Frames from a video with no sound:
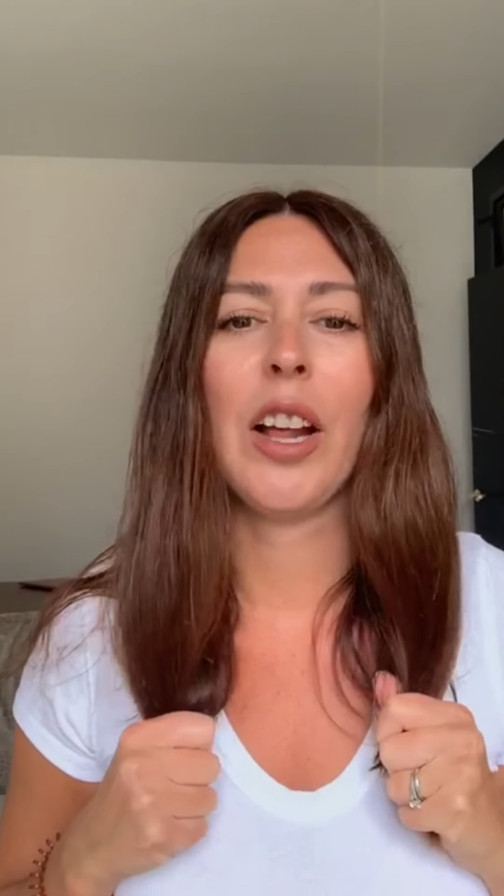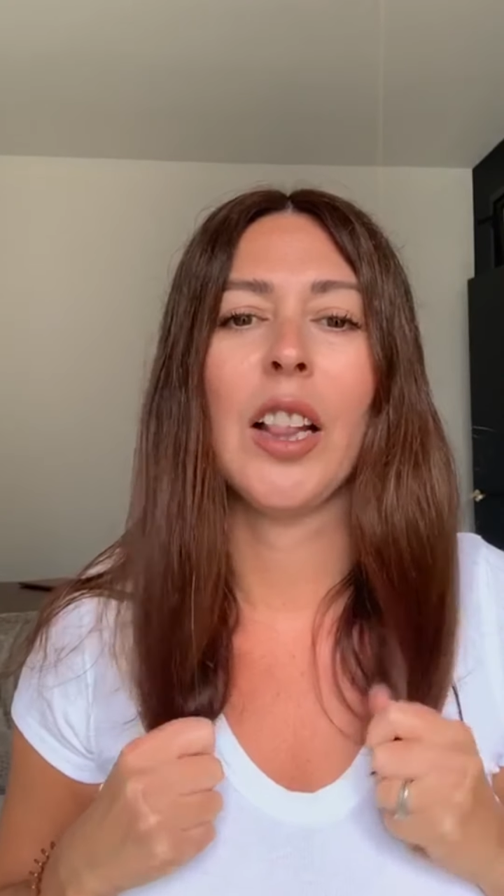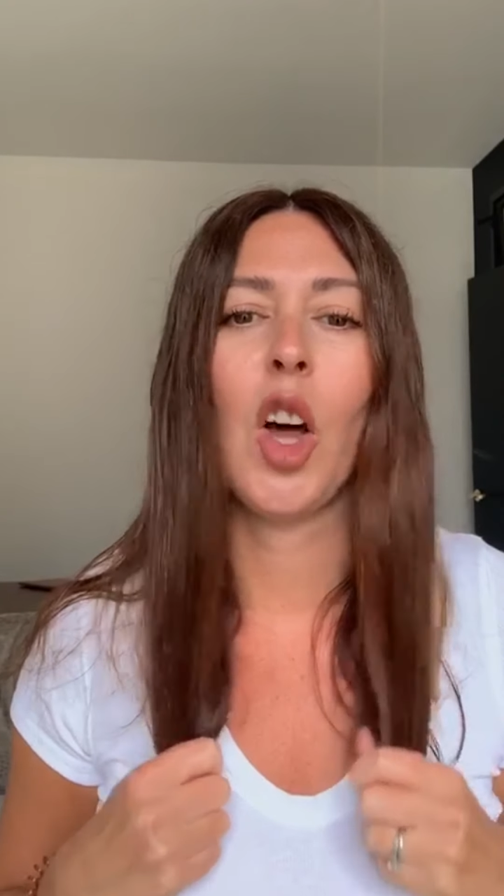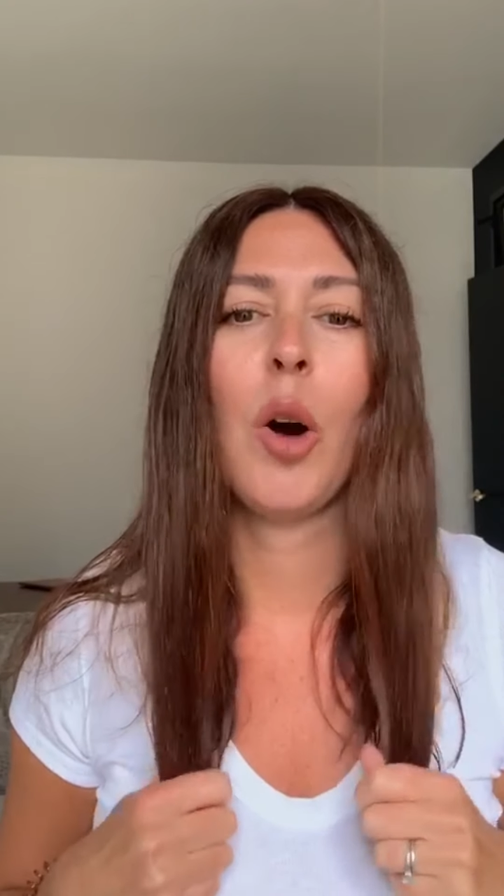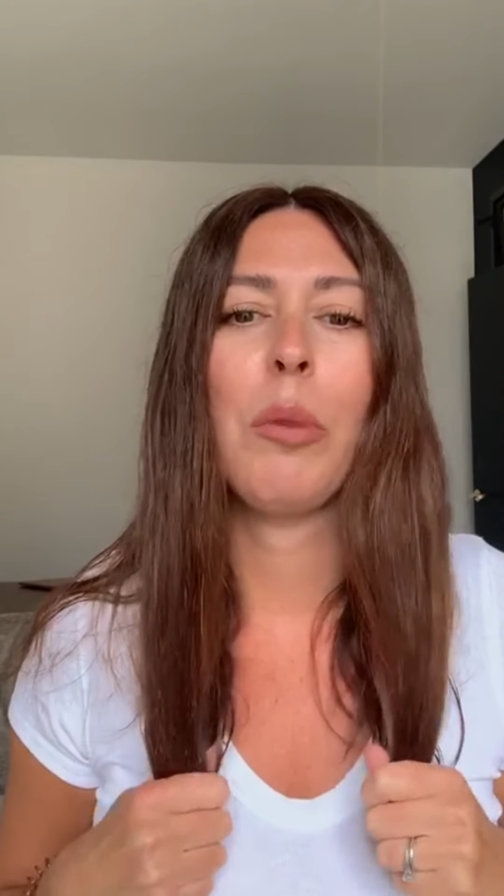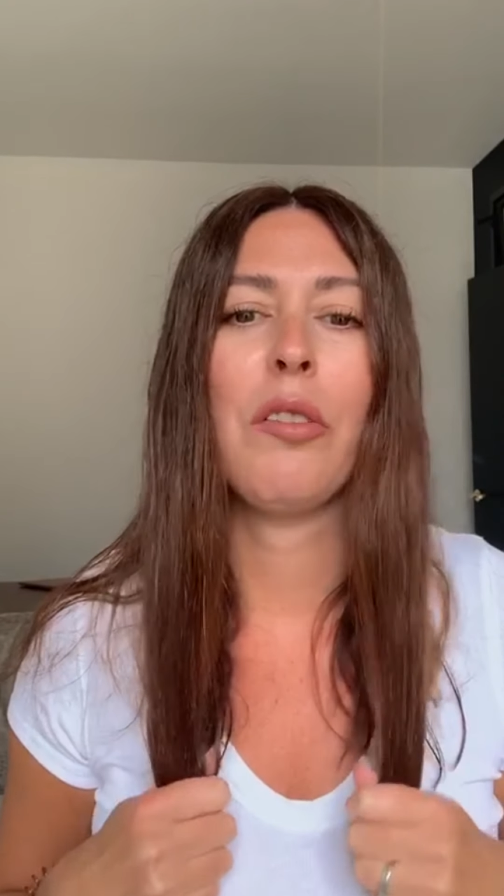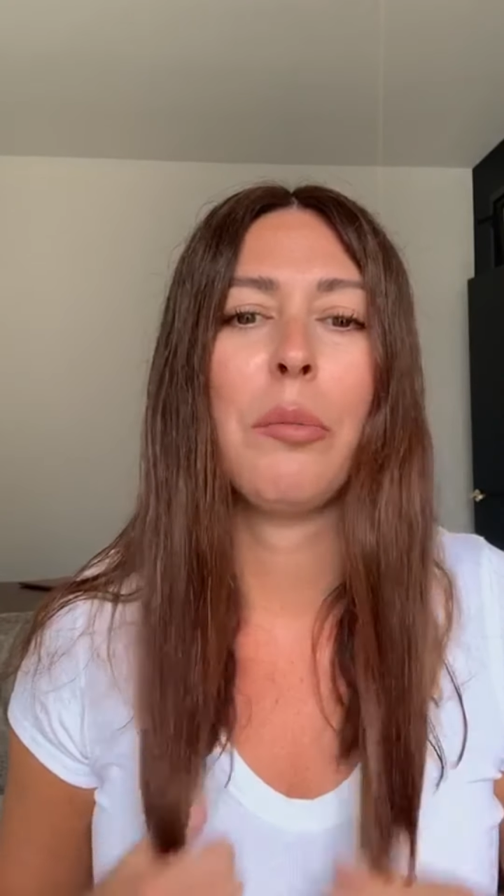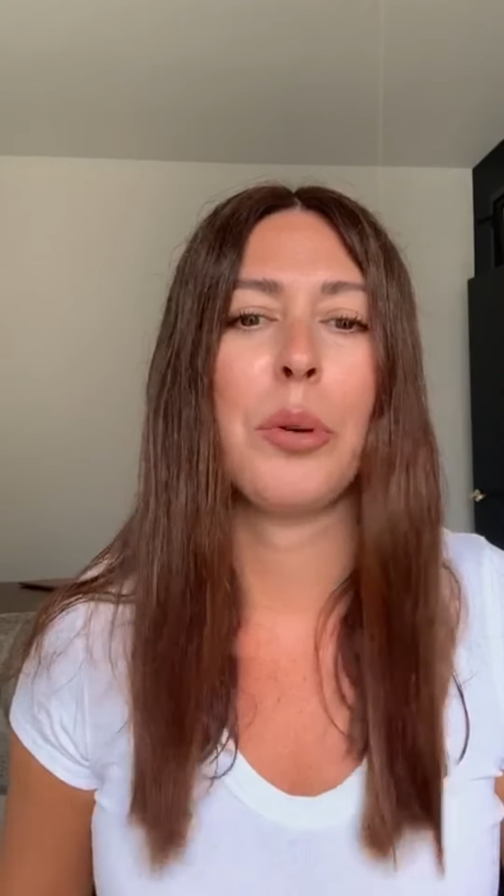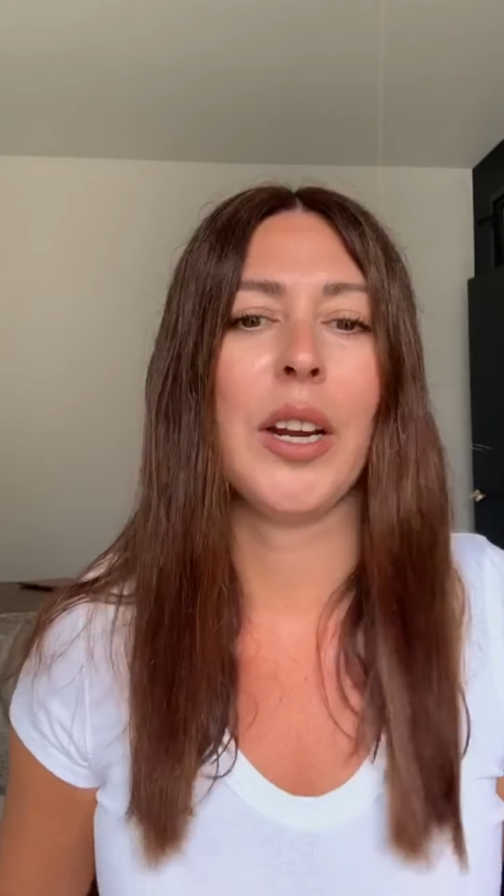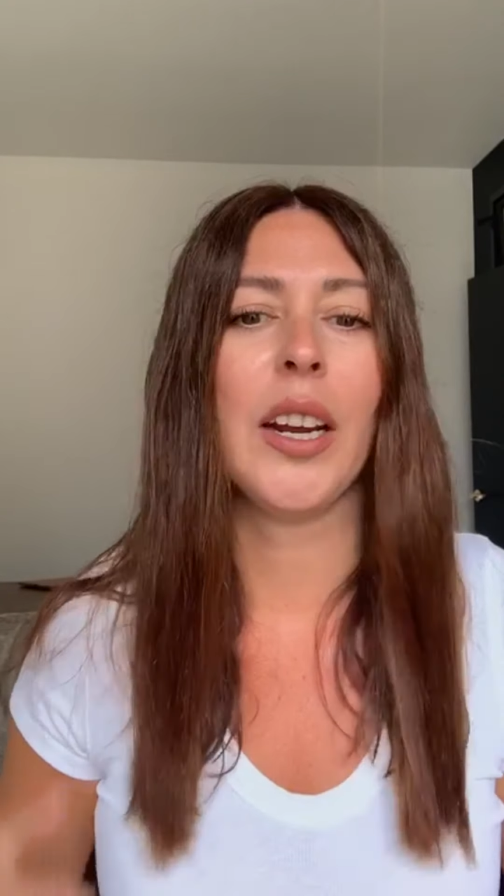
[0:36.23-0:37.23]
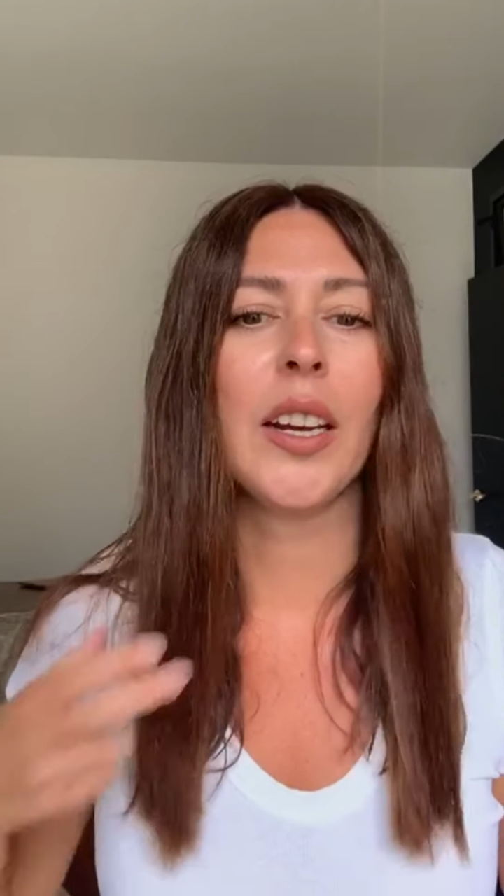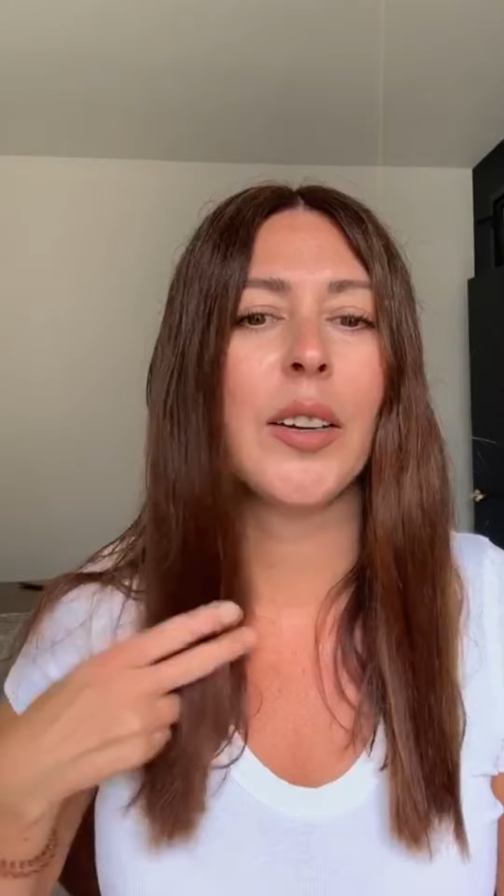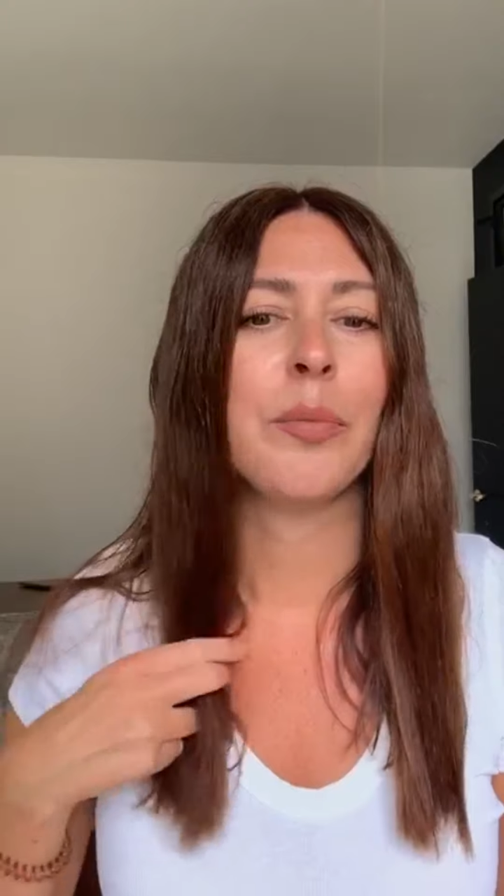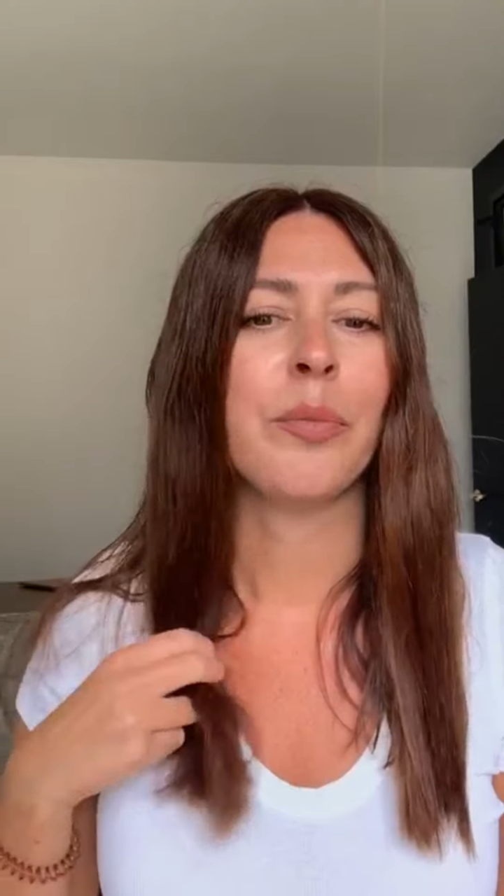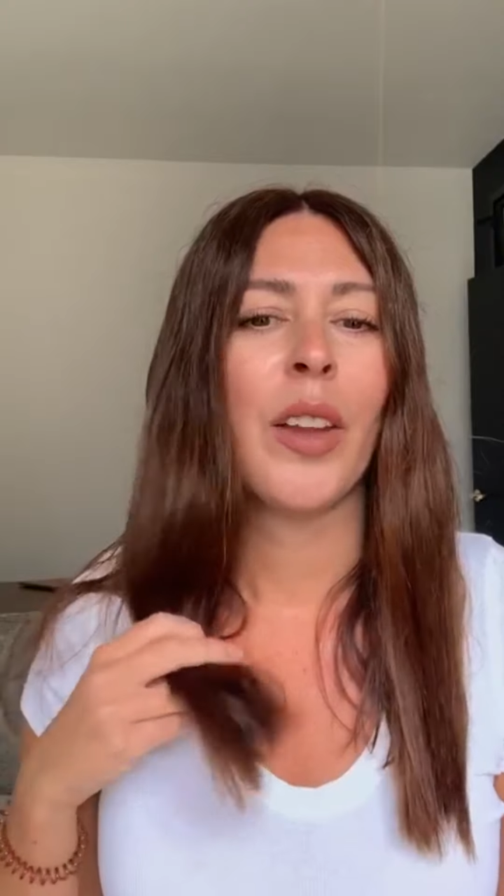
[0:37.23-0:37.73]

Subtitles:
a little bit of a break.